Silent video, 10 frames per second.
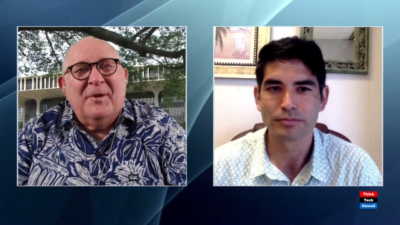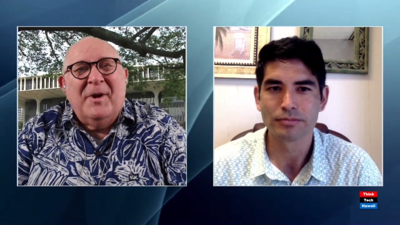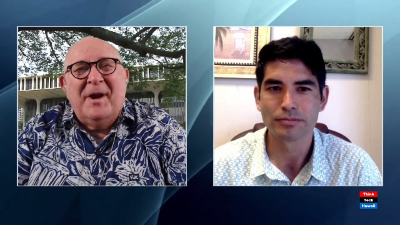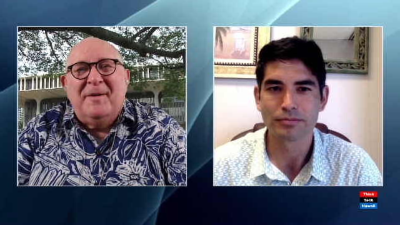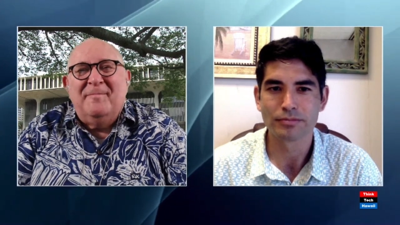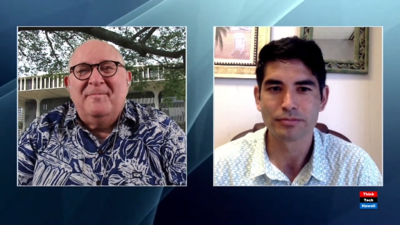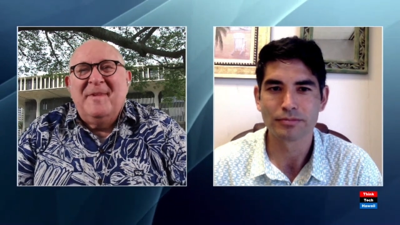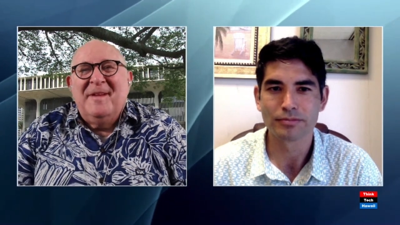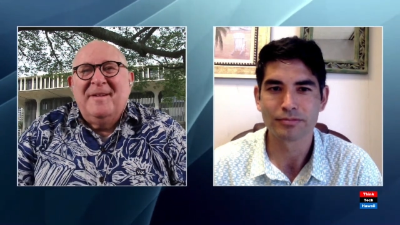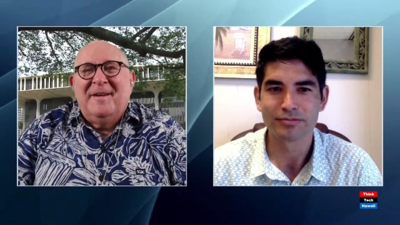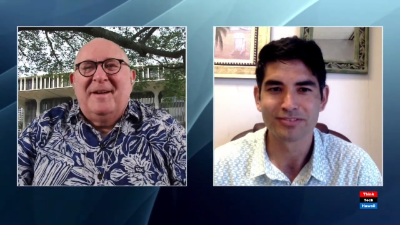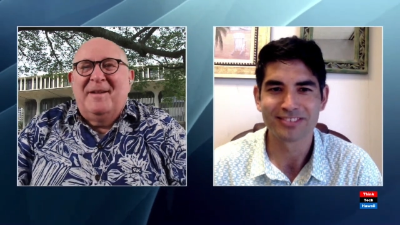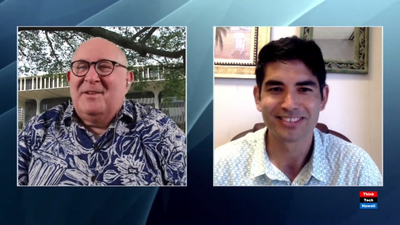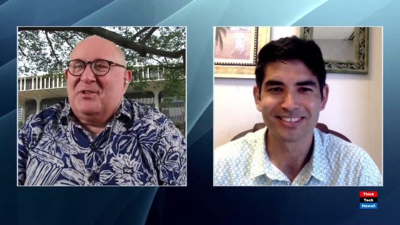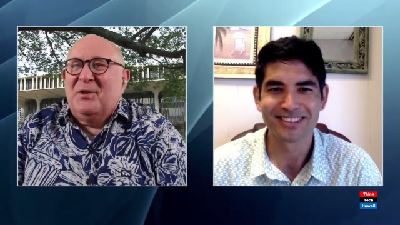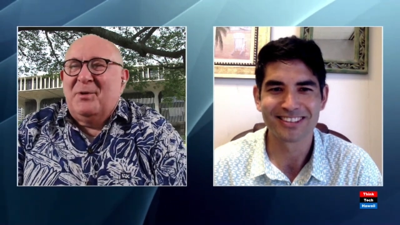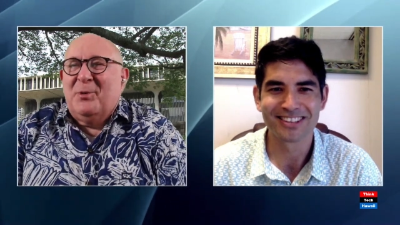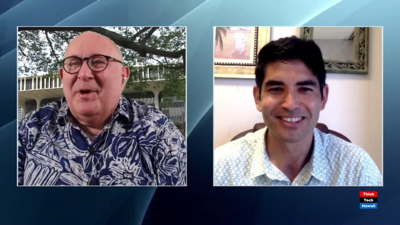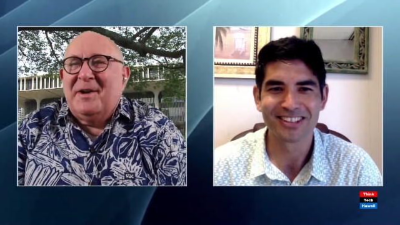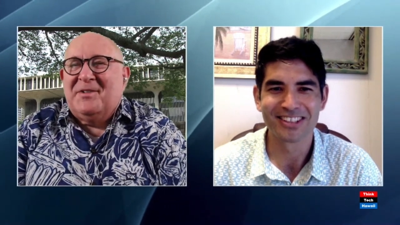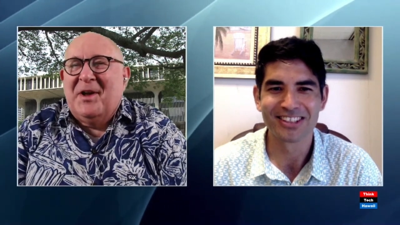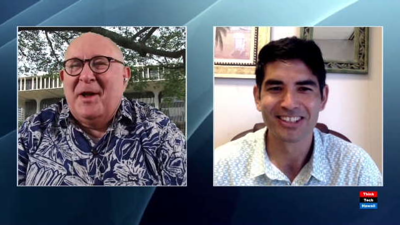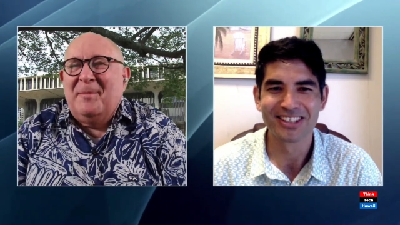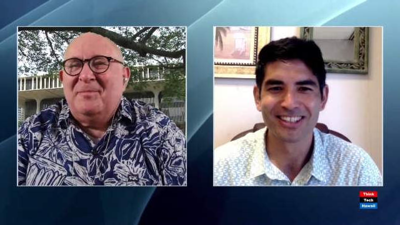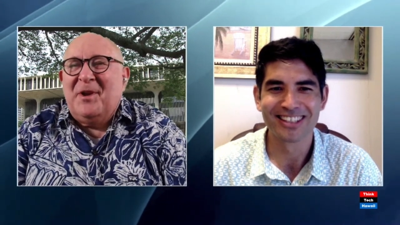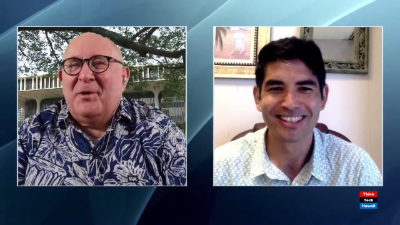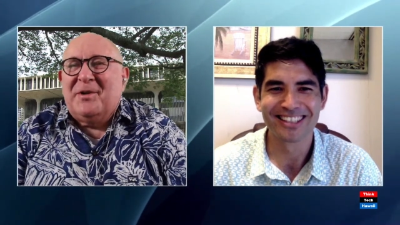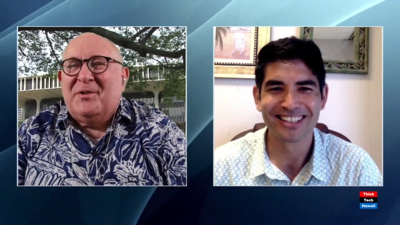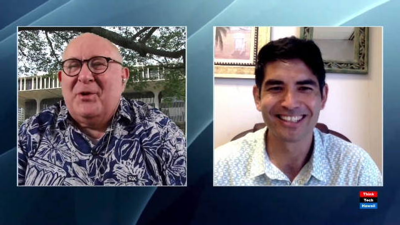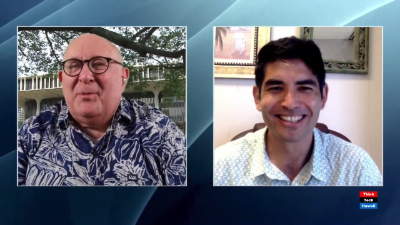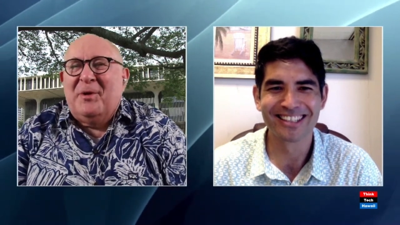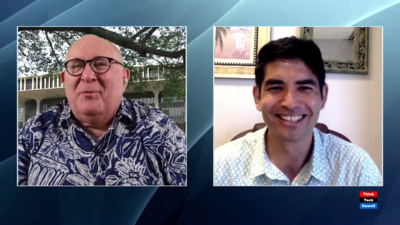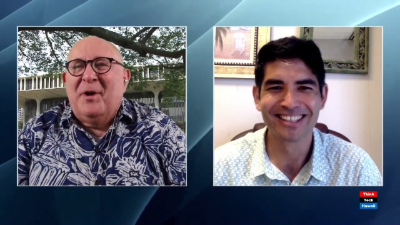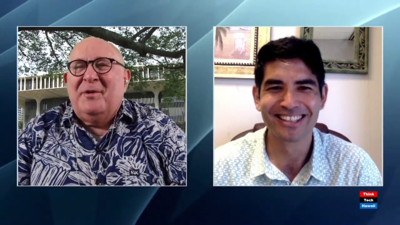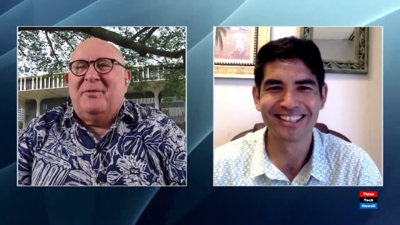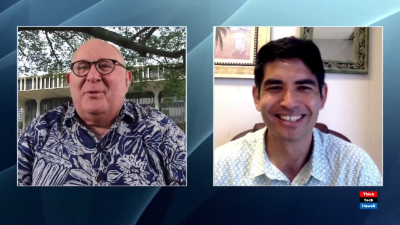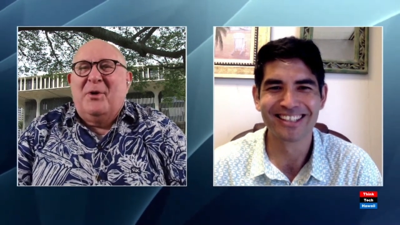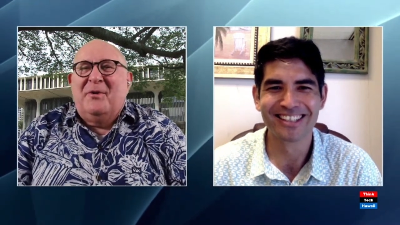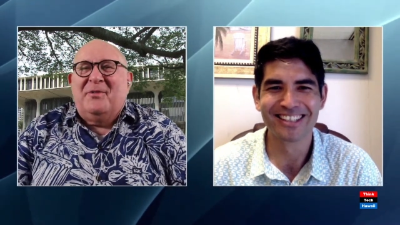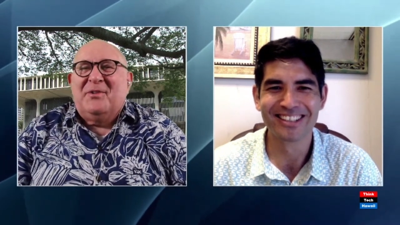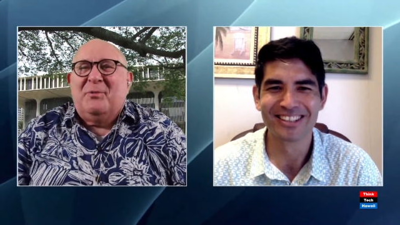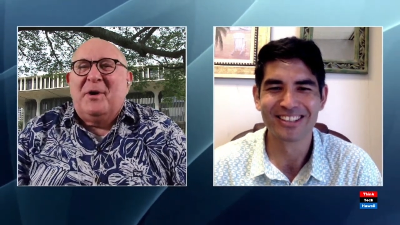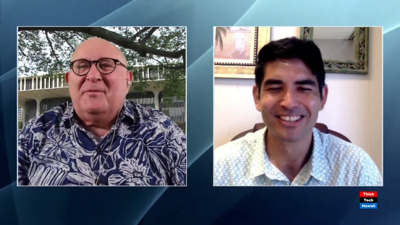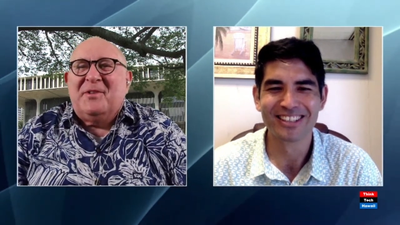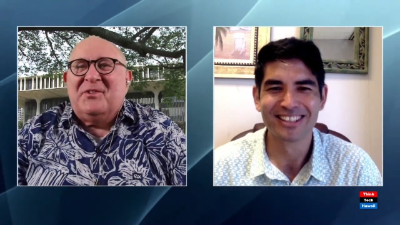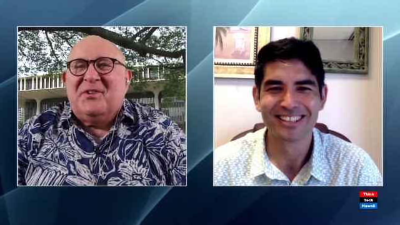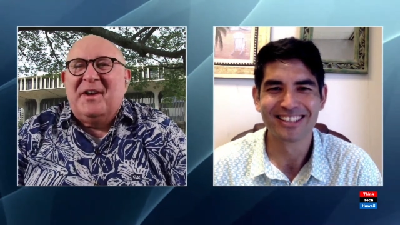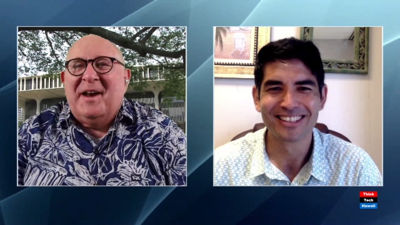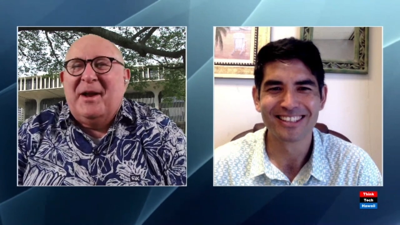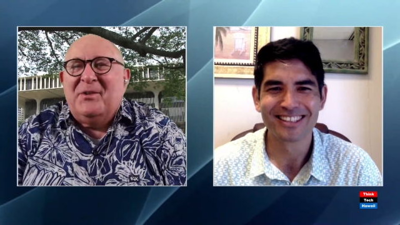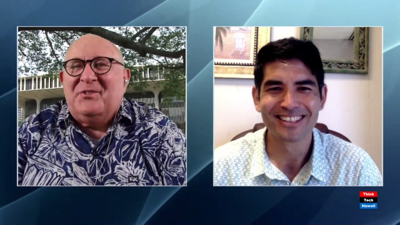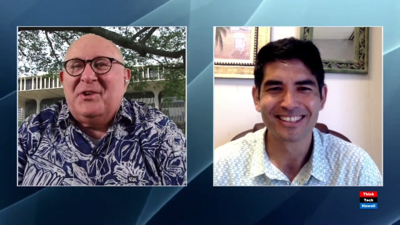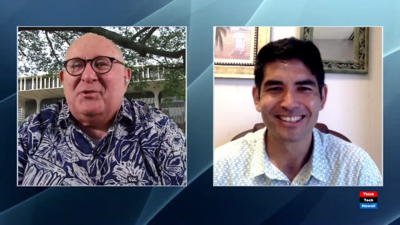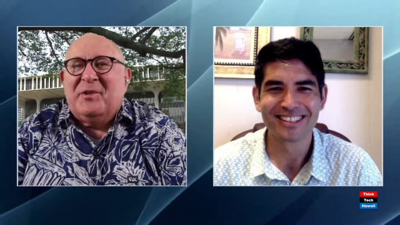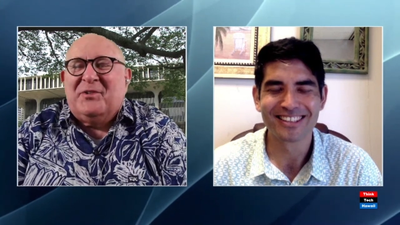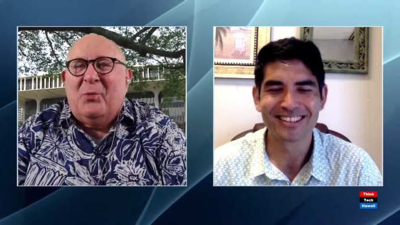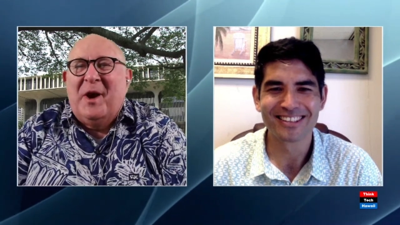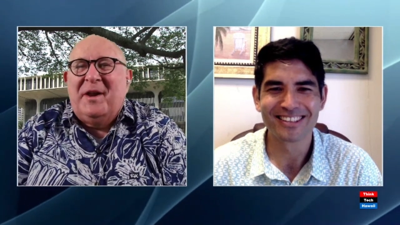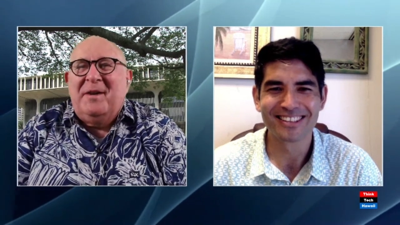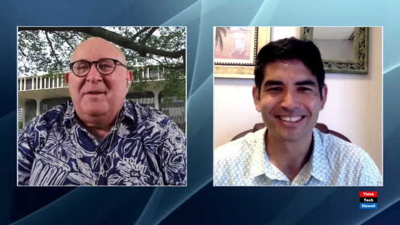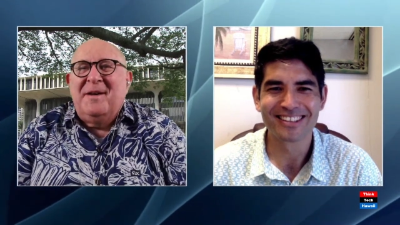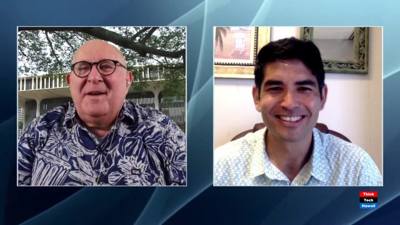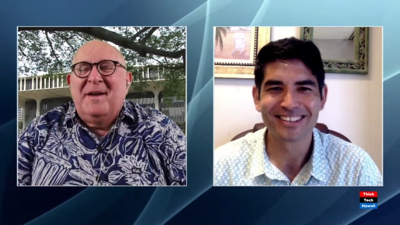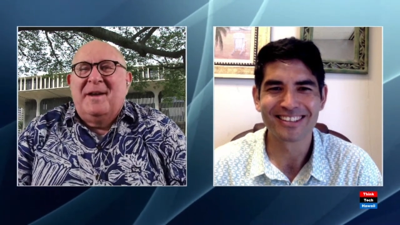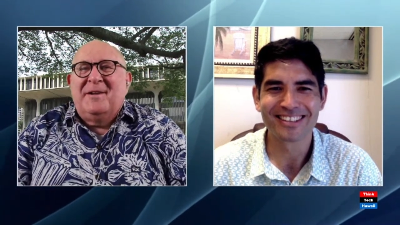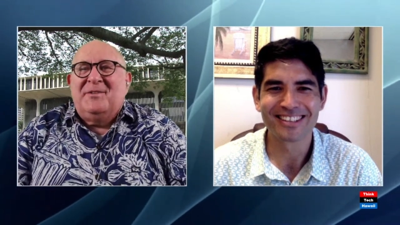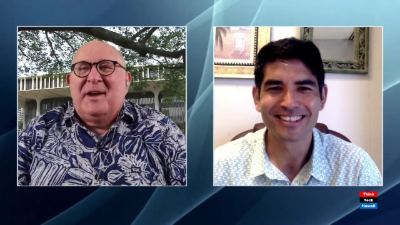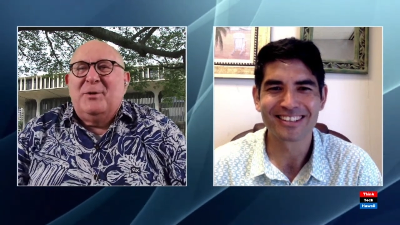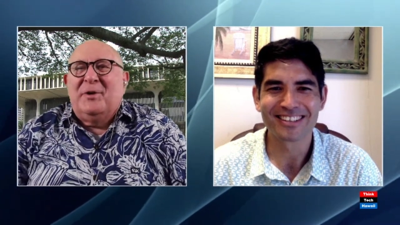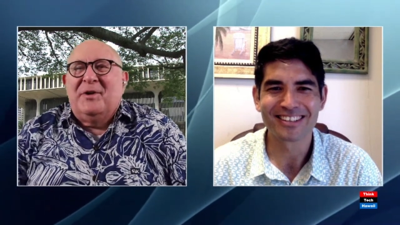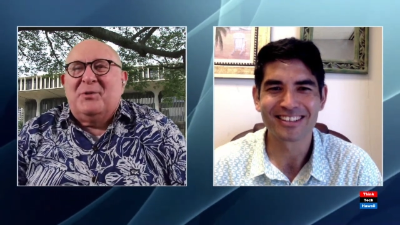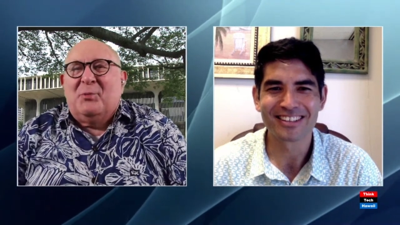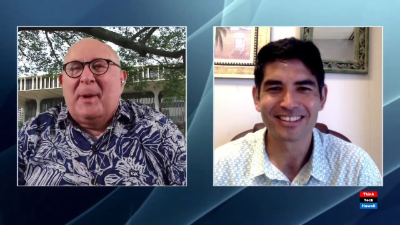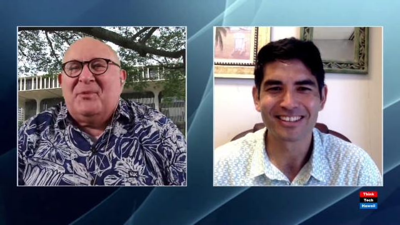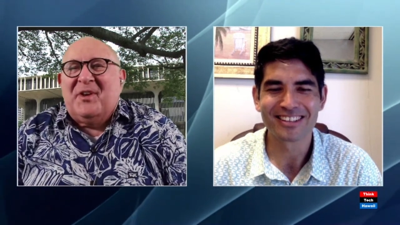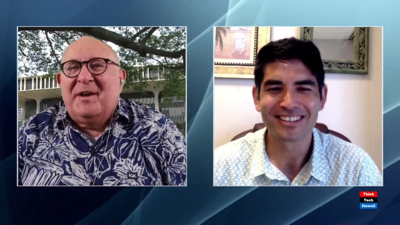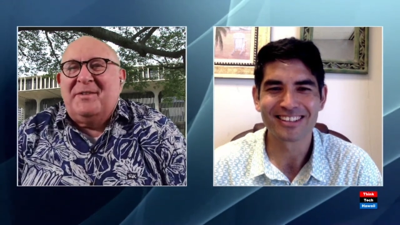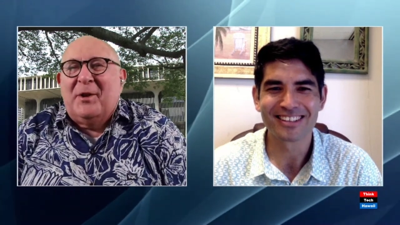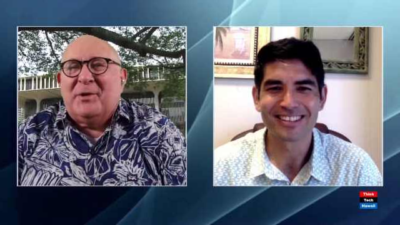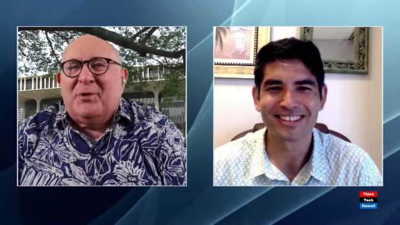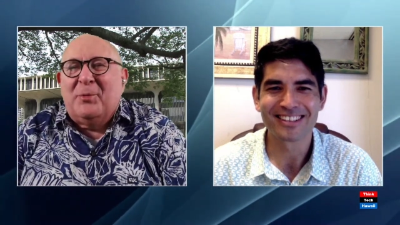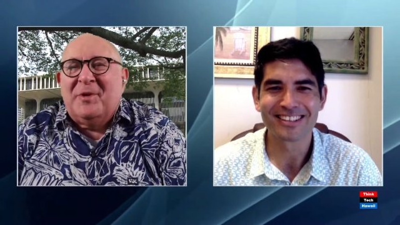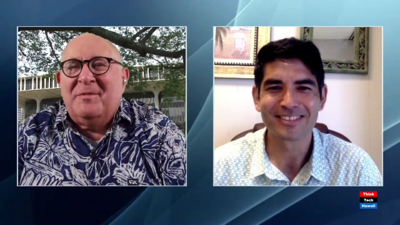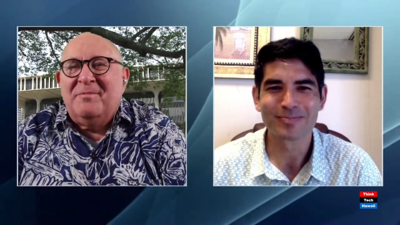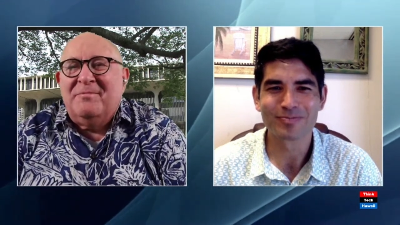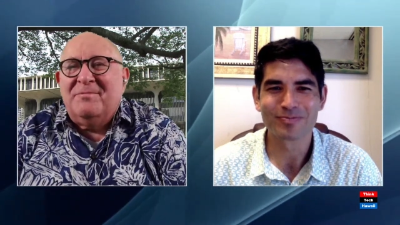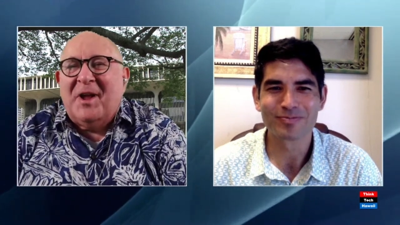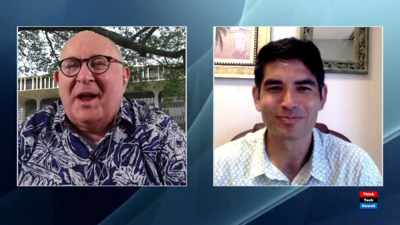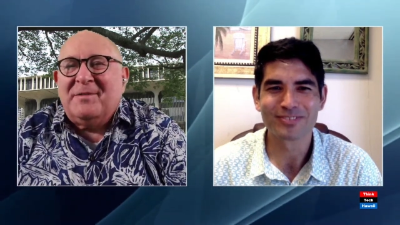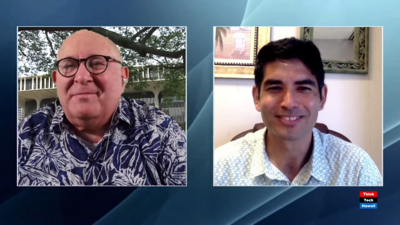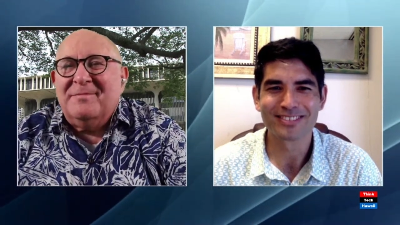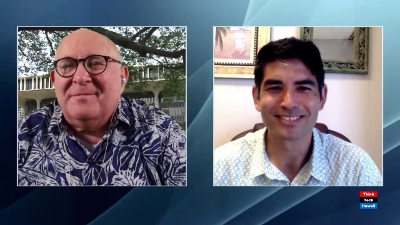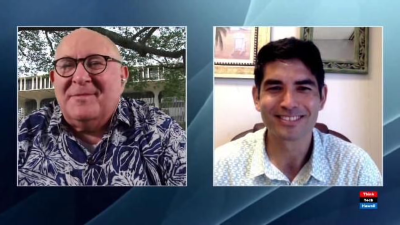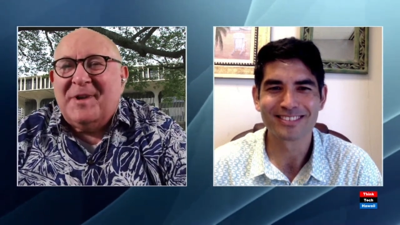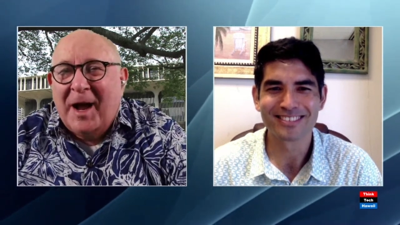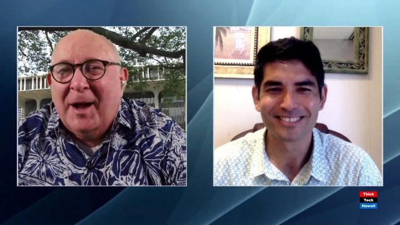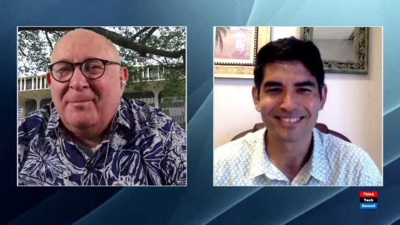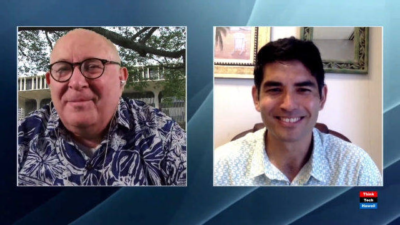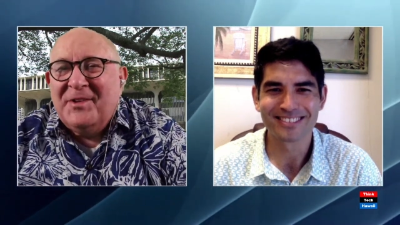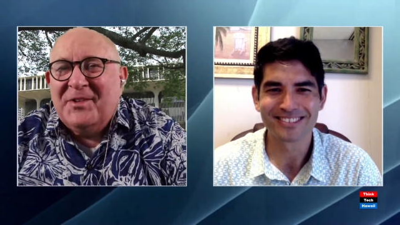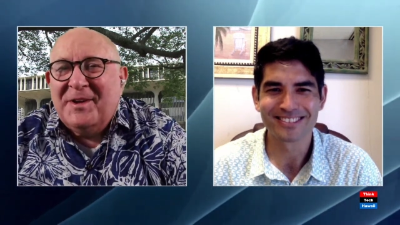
Speaker 1: All right. Uh, that's good. We're out of time. Derek Turbin, running for office, running for the State House, District 20. Uh, take a look at his website, derekturbin.com com,